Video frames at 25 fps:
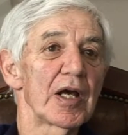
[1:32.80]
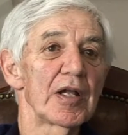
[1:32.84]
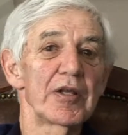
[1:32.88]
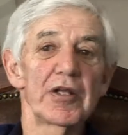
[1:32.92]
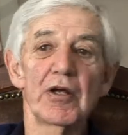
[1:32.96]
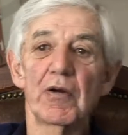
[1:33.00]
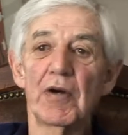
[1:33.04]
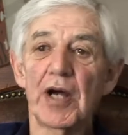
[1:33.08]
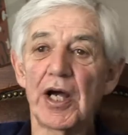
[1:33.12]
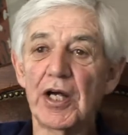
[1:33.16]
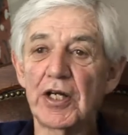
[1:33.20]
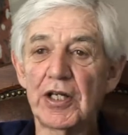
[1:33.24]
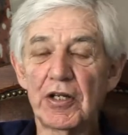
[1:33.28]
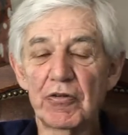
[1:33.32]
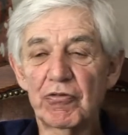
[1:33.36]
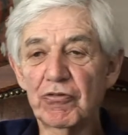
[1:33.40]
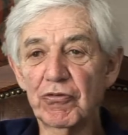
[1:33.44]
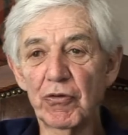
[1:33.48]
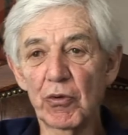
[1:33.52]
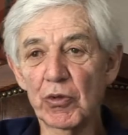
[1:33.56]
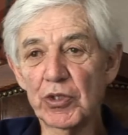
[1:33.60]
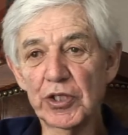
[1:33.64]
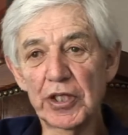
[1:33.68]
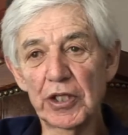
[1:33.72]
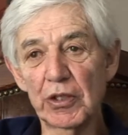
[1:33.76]
There are only
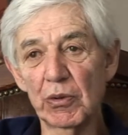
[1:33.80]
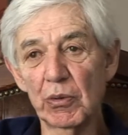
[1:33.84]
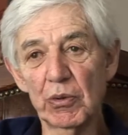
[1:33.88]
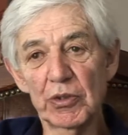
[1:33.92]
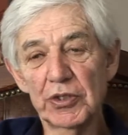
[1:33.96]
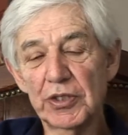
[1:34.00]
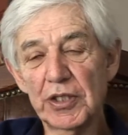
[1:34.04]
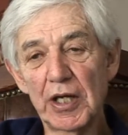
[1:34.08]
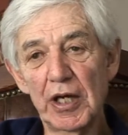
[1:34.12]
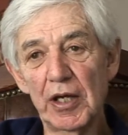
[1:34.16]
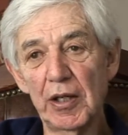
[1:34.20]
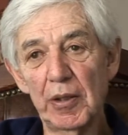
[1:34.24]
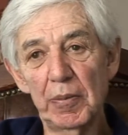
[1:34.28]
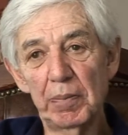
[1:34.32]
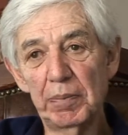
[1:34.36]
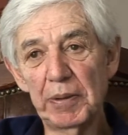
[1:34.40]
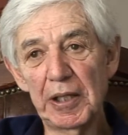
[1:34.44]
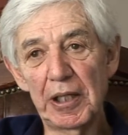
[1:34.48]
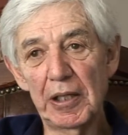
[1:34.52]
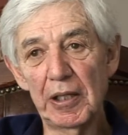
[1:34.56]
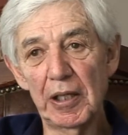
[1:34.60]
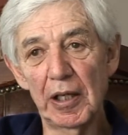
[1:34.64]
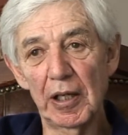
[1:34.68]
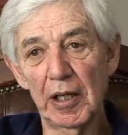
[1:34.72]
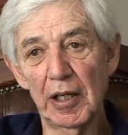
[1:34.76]
40 or so
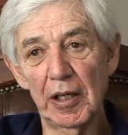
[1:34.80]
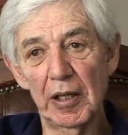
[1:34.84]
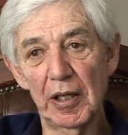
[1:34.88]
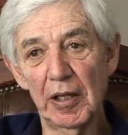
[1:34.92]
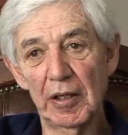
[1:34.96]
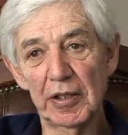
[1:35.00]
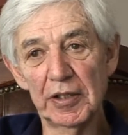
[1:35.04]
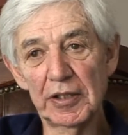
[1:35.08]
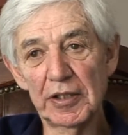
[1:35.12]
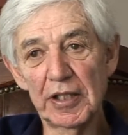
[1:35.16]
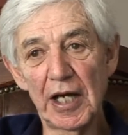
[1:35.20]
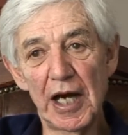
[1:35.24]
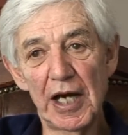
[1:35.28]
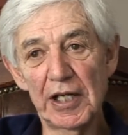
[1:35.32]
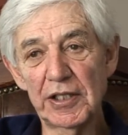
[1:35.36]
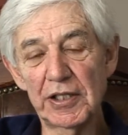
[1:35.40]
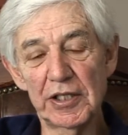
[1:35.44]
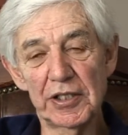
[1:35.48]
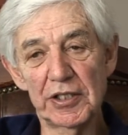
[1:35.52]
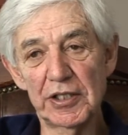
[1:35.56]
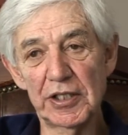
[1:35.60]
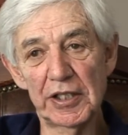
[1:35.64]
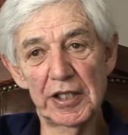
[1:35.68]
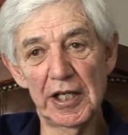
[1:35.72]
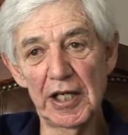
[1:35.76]
uh,
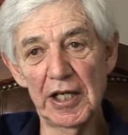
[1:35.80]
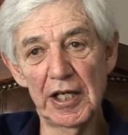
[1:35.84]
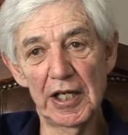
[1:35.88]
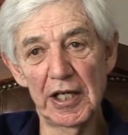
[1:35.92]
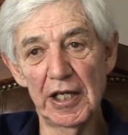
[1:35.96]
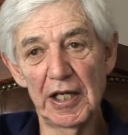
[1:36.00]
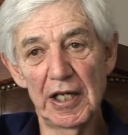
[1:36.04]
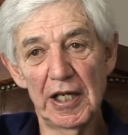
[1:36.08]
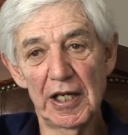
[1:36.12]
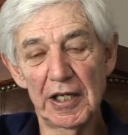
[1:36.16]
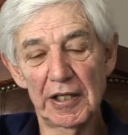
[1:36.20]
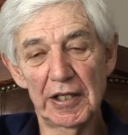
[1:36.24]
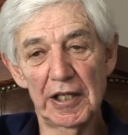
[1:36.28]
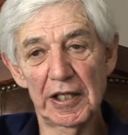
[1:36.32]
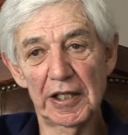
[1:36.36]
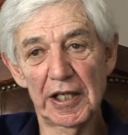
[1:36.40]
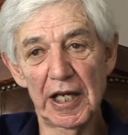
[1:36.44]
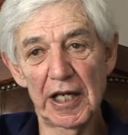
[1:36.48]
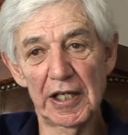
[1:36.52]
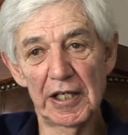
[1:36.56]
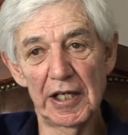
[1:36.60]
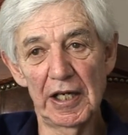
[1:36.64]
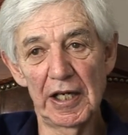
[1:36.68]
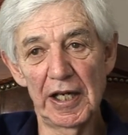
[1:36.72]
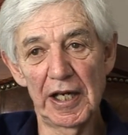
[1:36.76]
scientists a year that
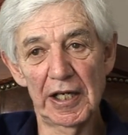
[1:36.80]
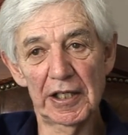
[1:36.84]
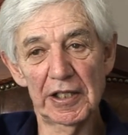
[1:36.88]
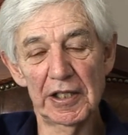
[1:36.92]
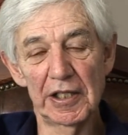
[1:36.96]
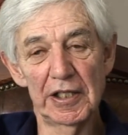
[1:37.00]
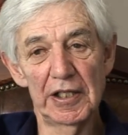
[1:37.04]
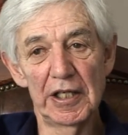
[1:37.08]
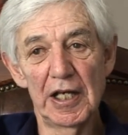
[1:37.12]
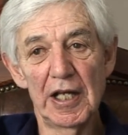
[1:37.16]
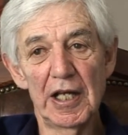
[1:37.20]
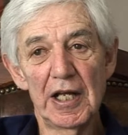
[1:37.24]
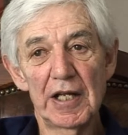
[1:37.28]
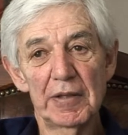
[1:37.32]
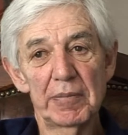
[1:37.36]
get elected.